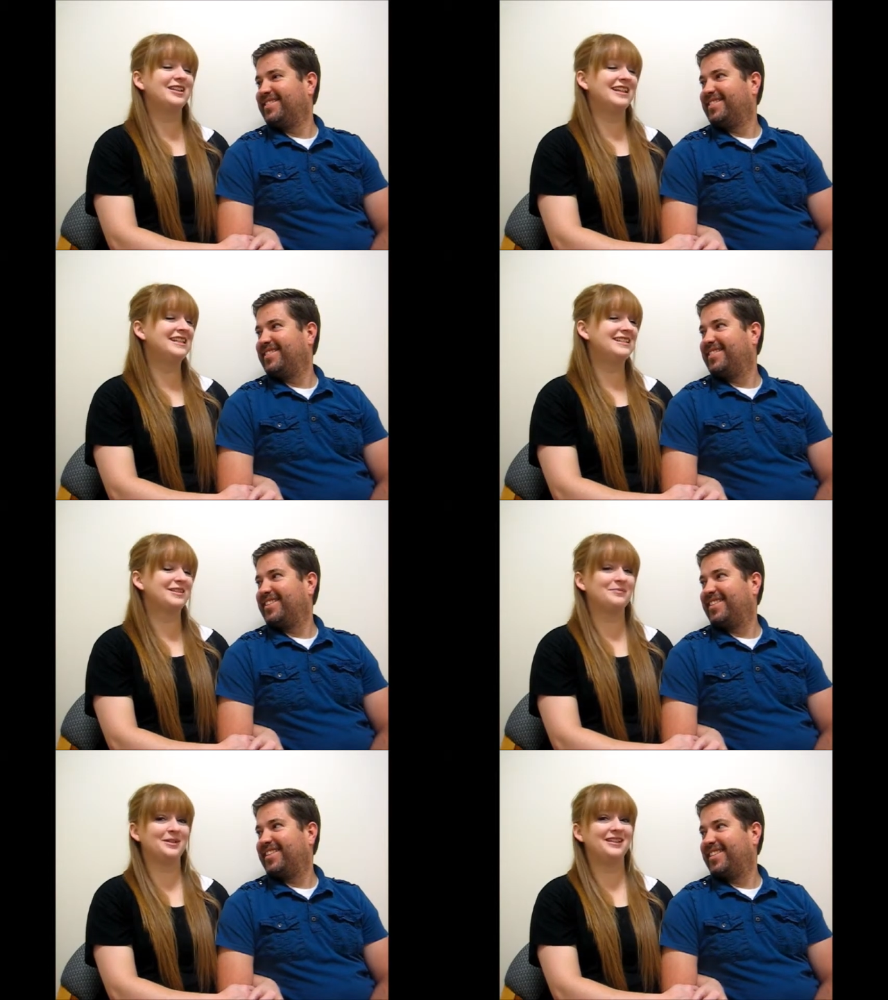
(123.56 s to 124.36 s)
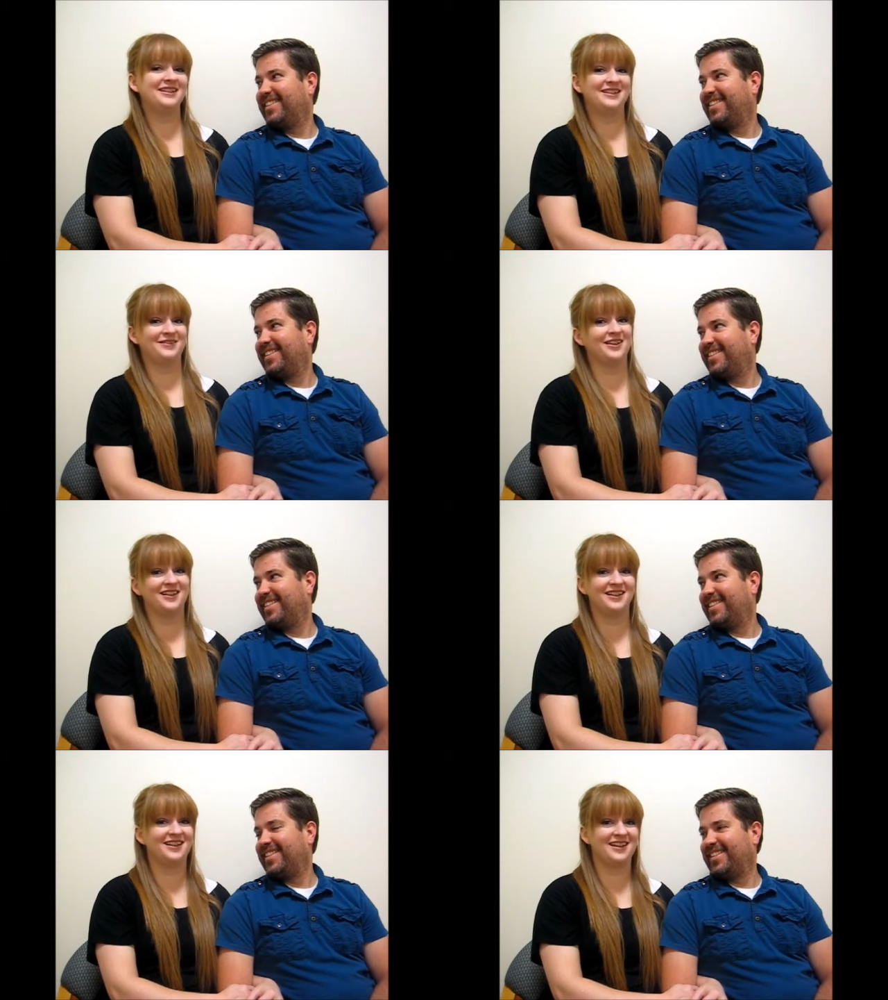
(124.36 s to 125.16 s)
Speaker 1: He's completely
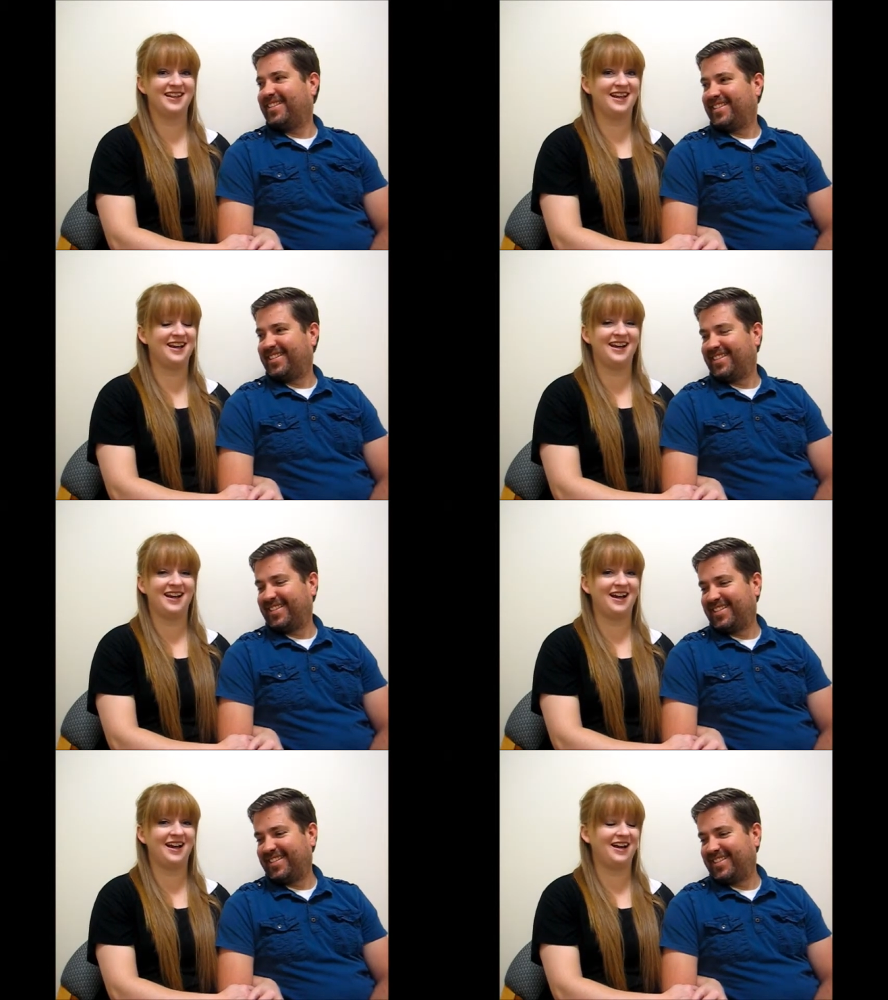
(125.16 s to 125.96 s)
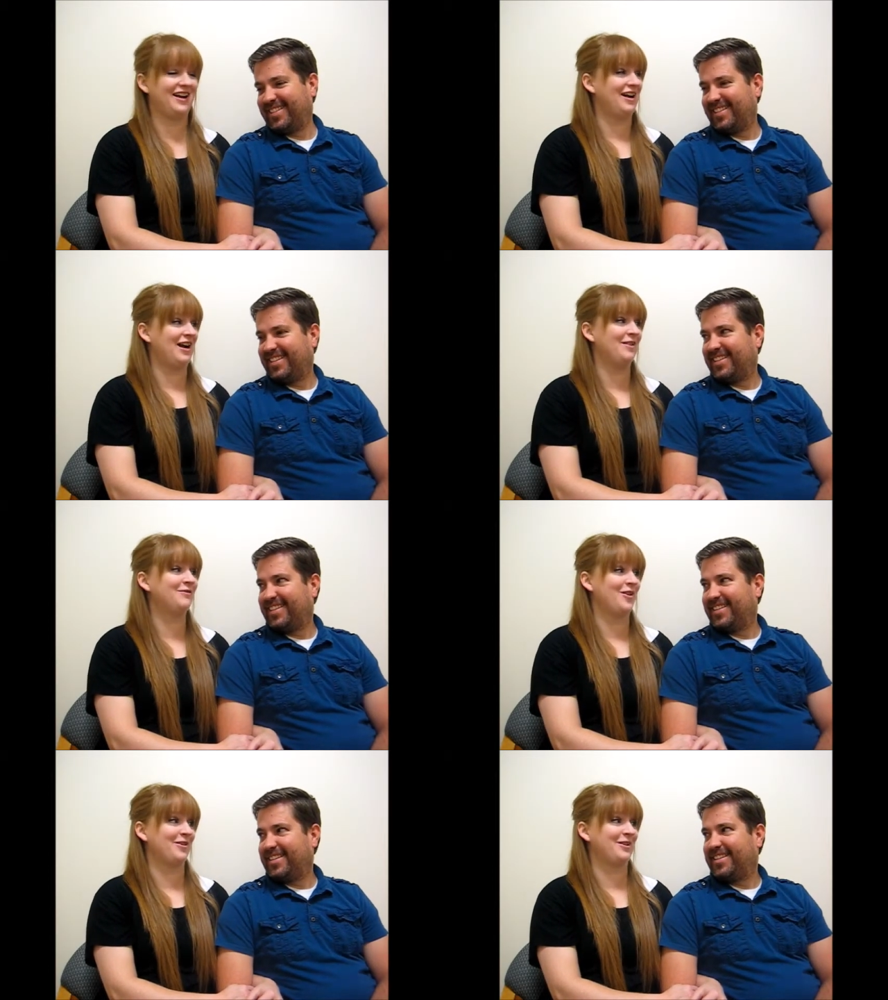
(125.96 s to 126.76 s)
different than
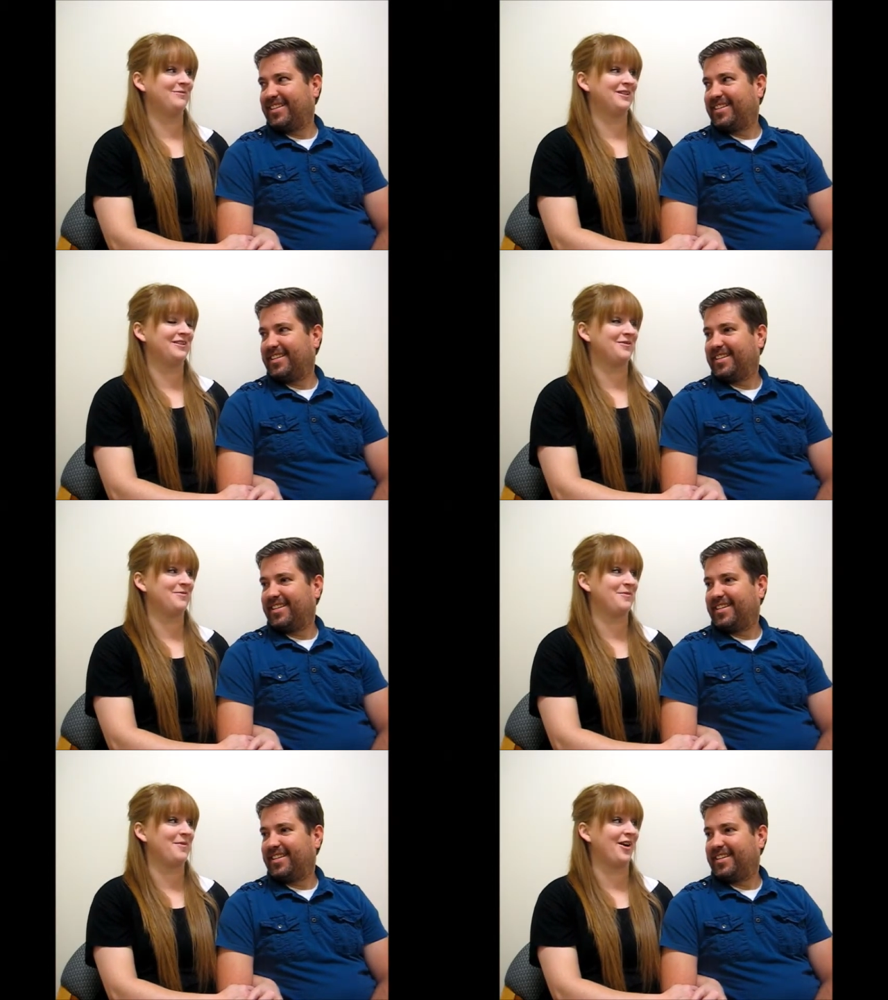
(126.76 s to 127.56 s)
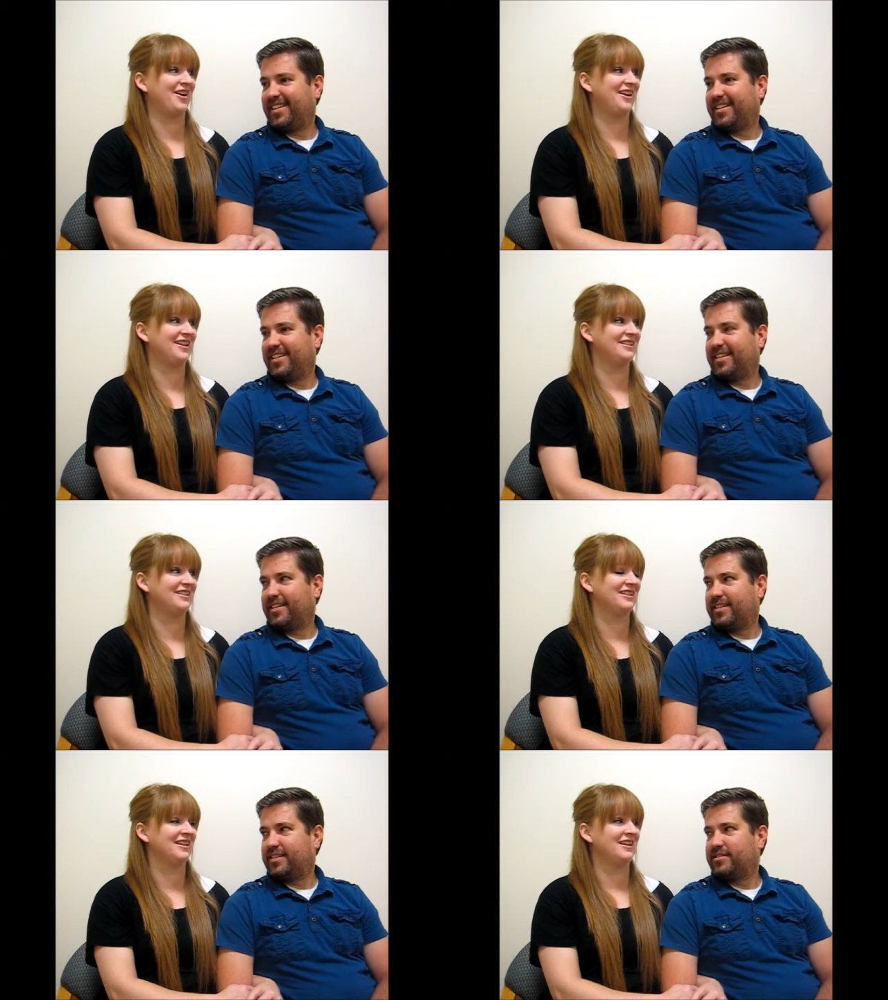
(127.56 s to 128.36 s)
I've known him since we've been married.
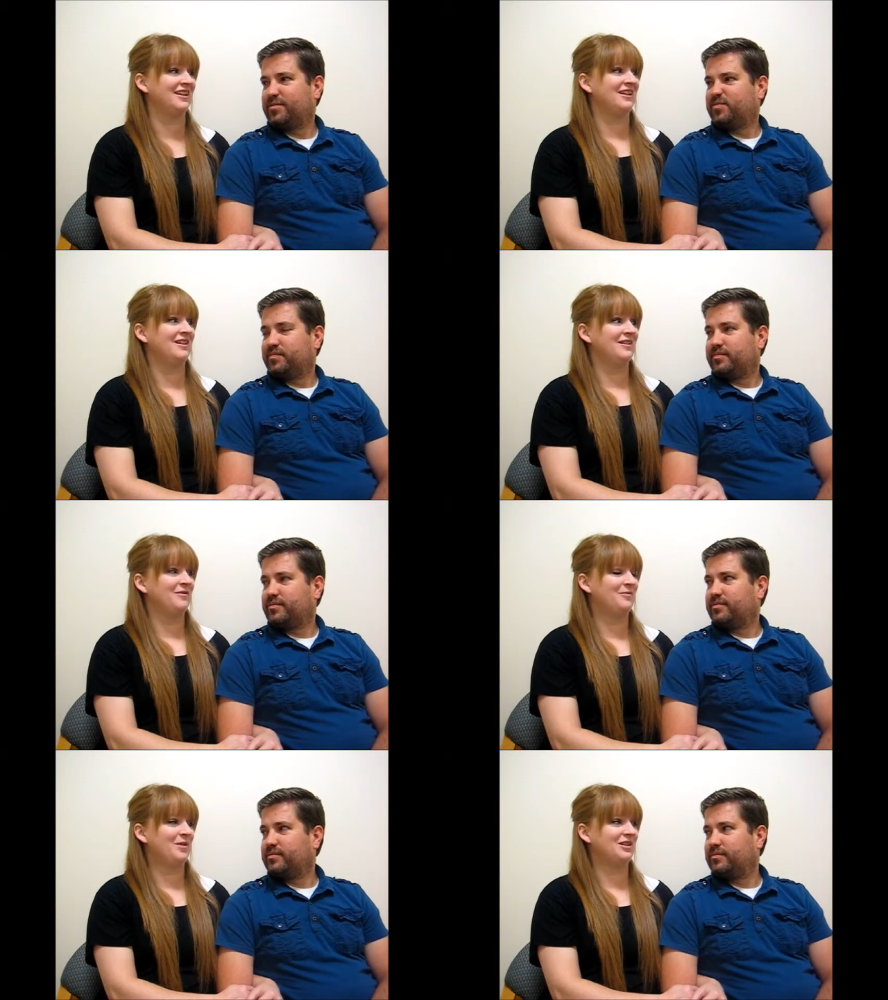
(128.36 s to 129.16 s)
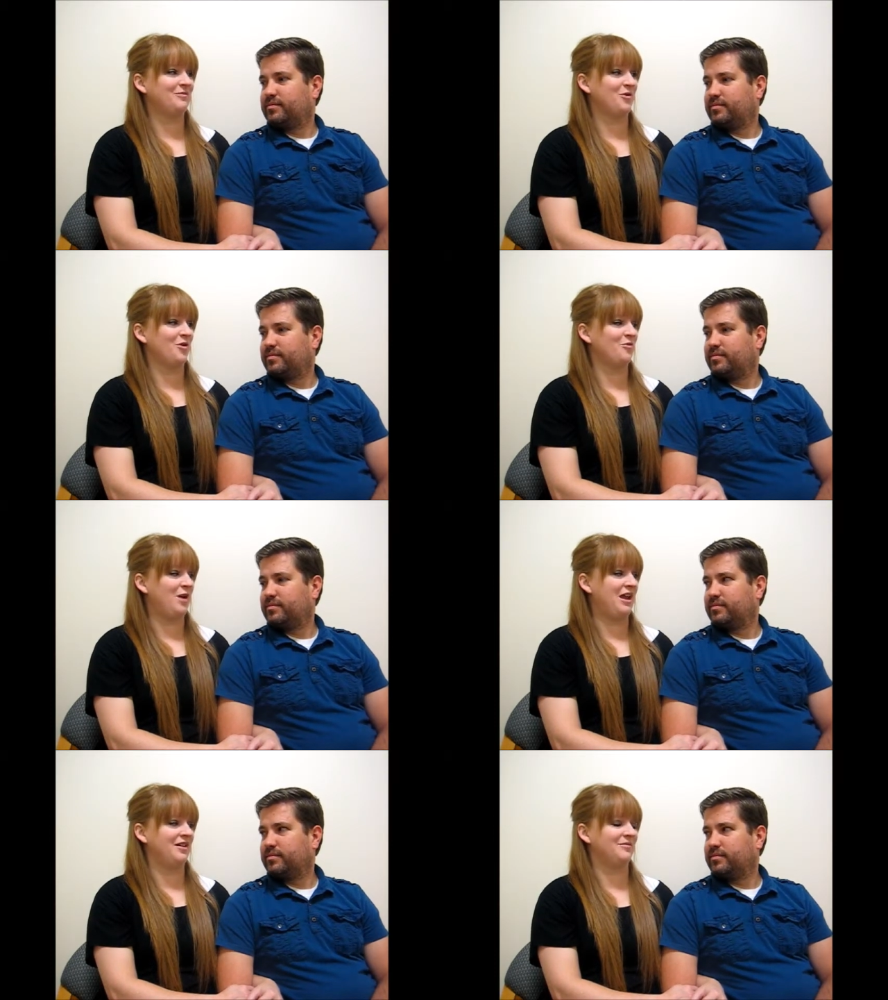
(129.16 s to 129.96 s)
He's much more
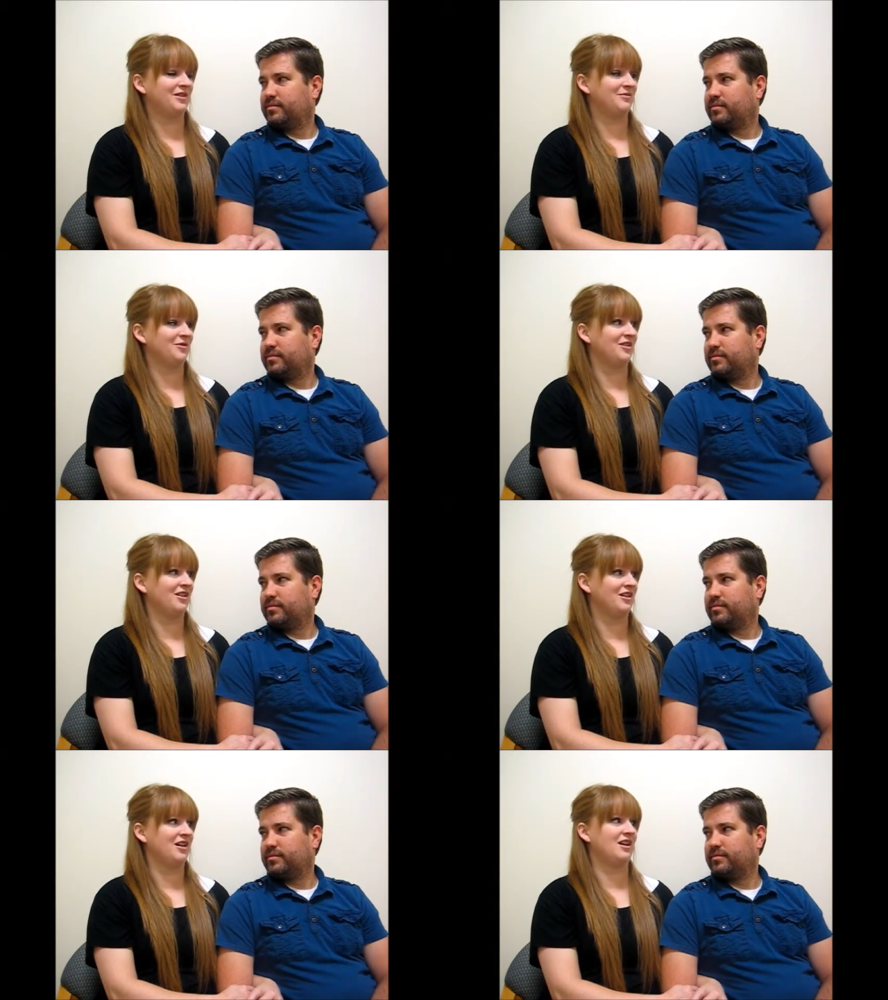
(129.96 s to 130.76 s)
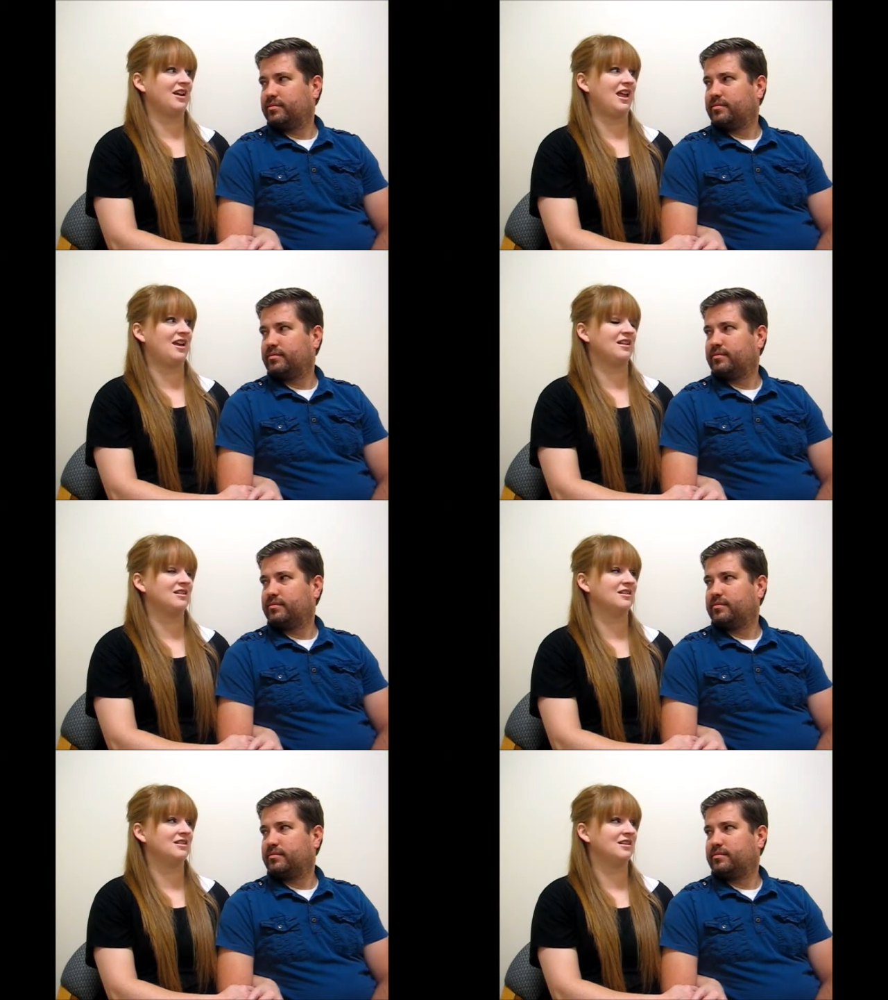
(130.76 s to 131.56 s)
awake, much more alert,
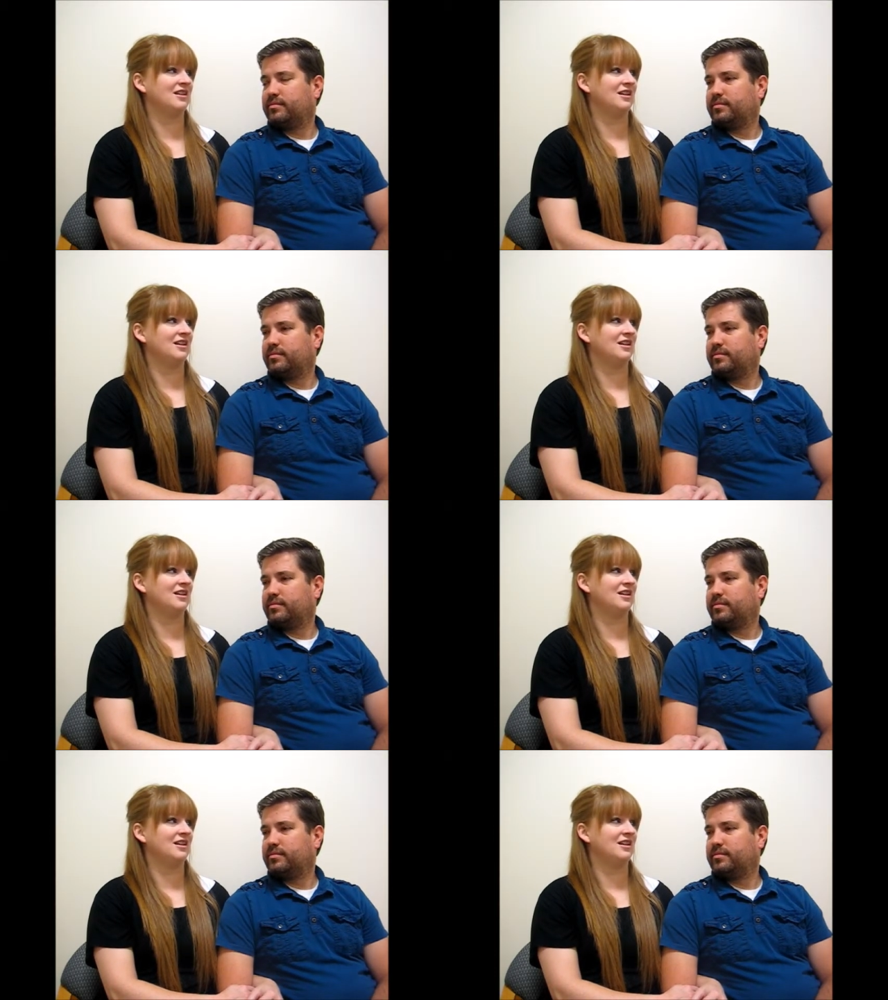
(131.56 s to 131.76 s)
and